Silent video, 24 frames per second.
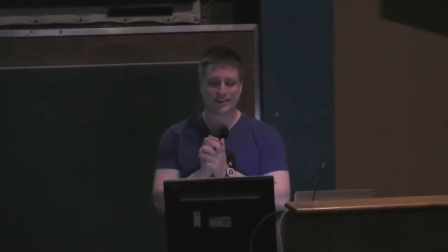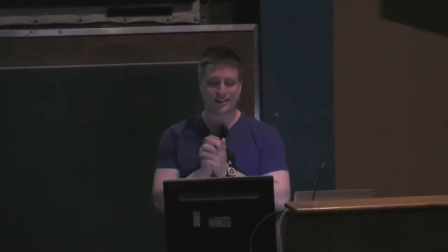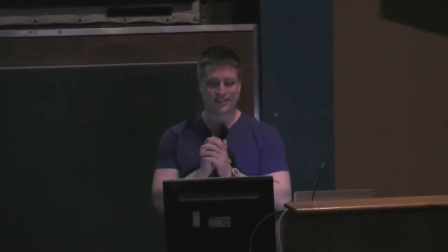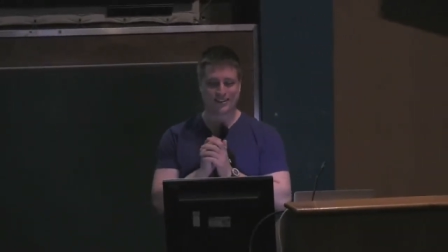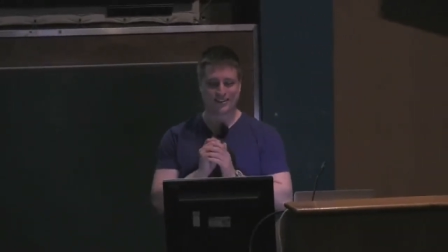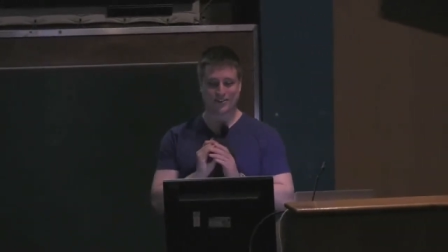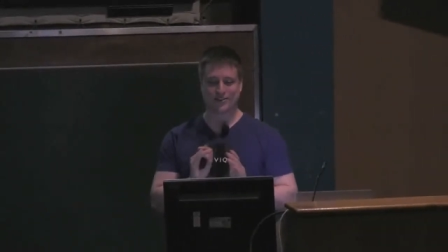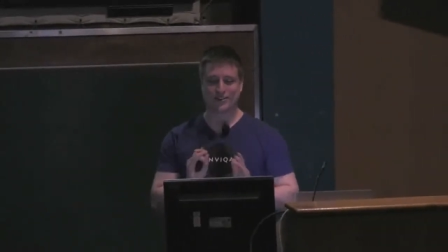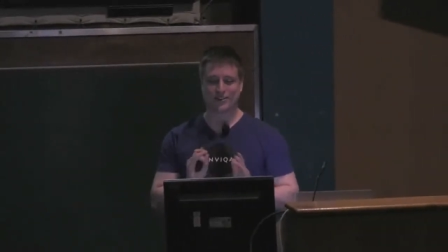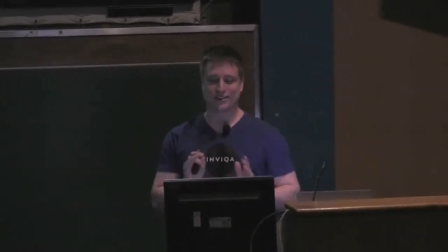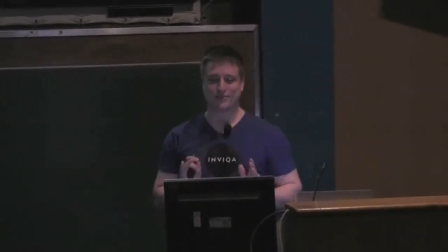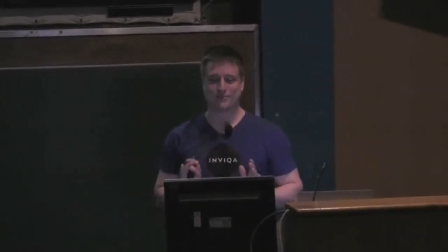It's
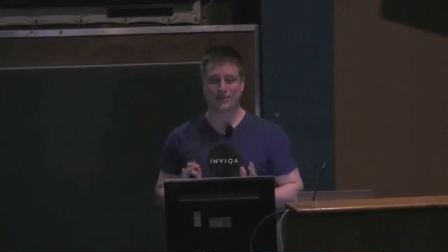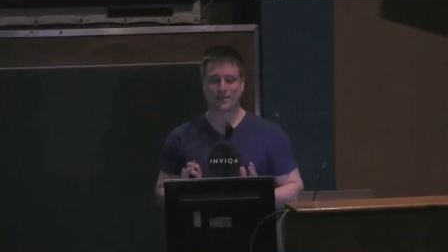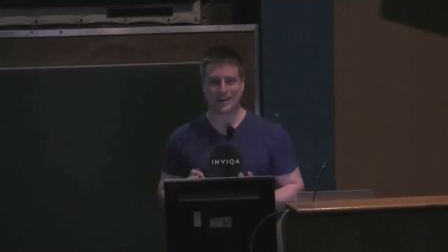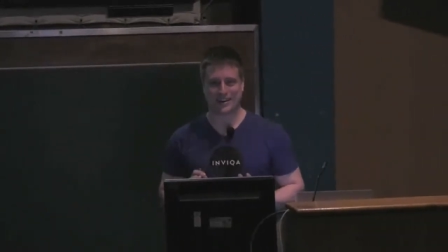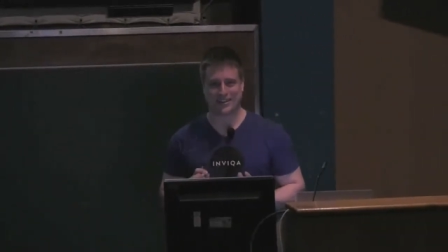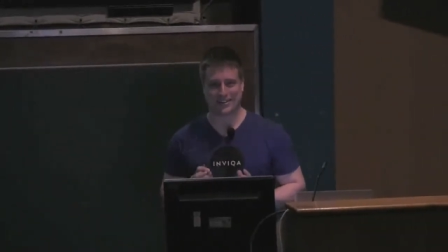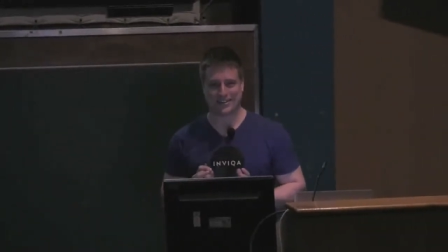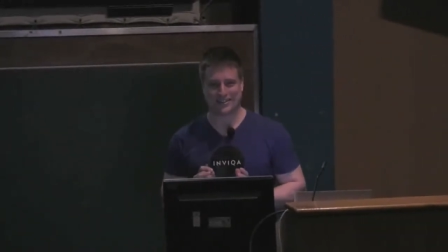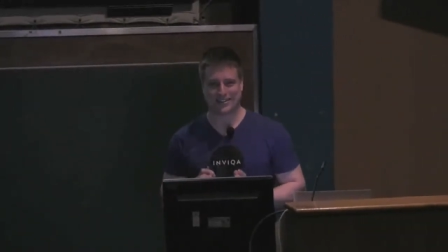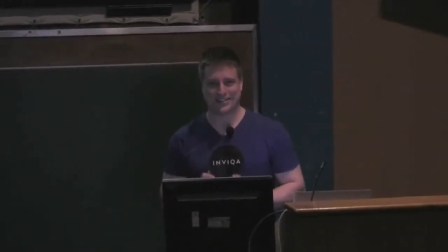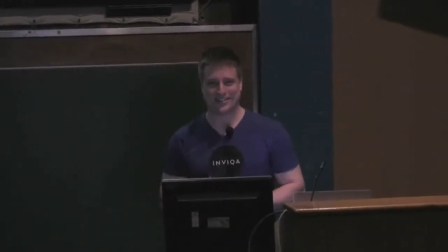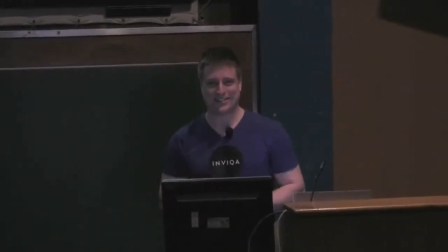not as
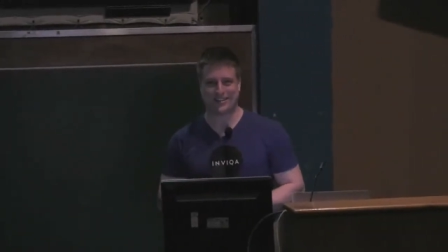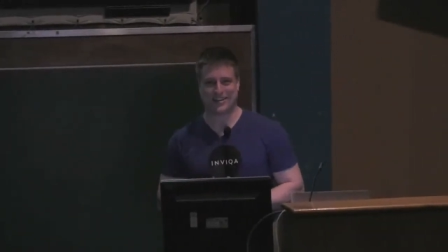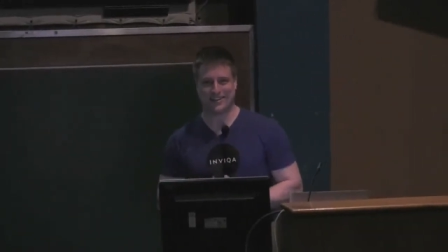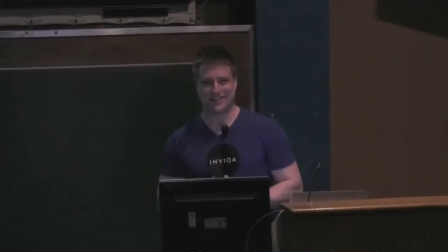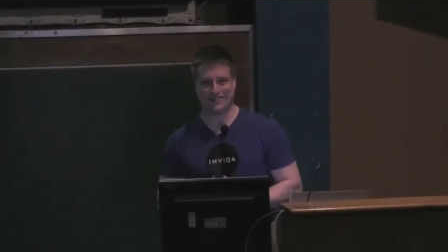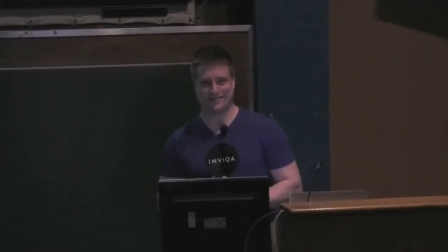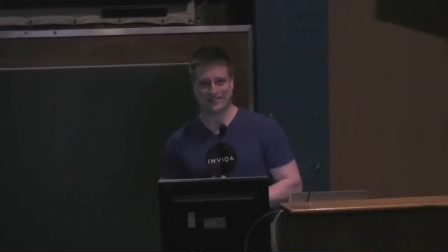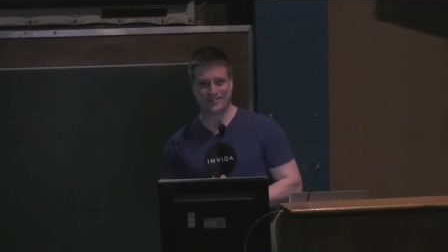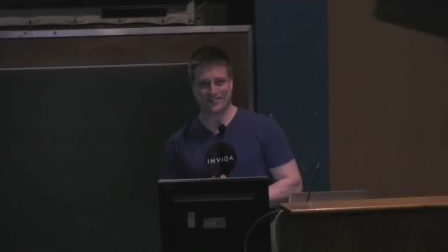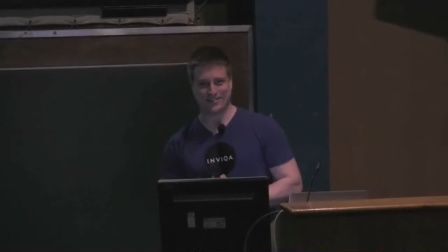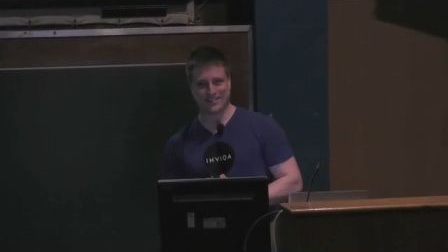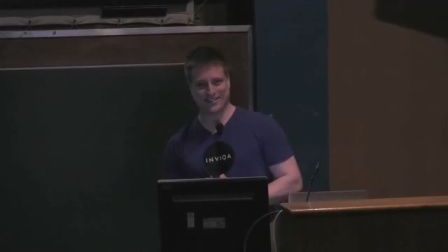bad as it
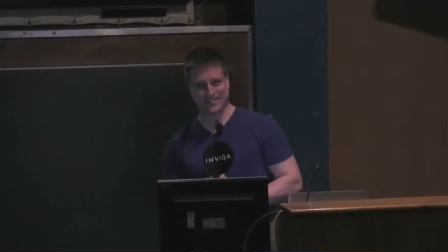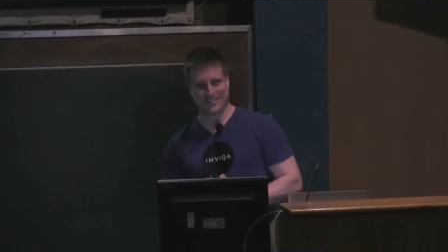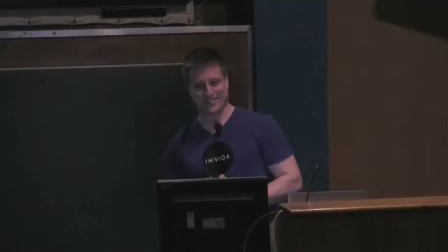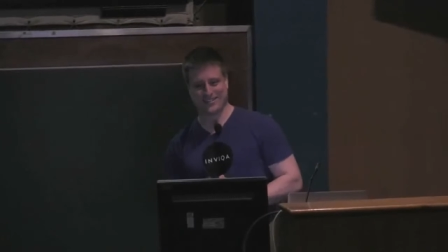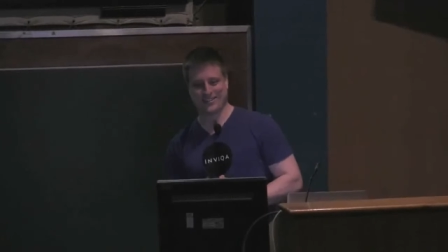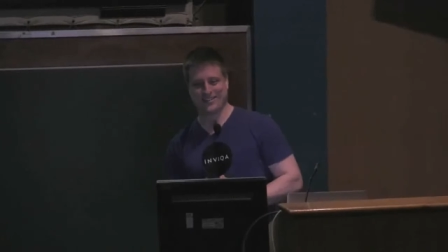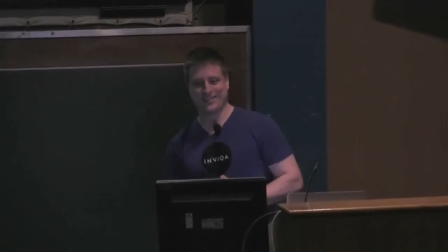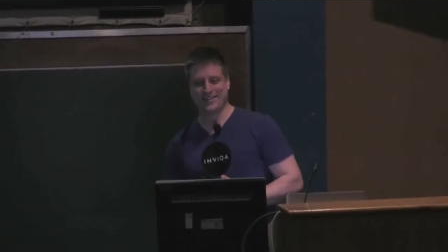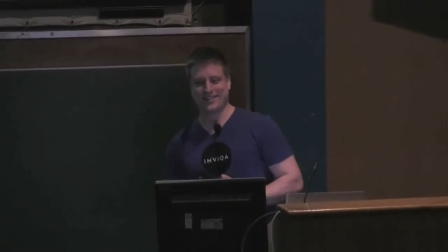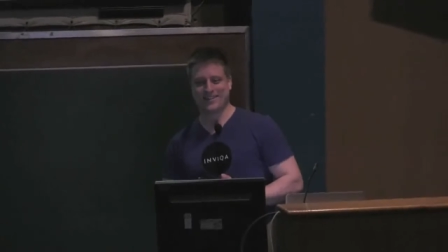sounds.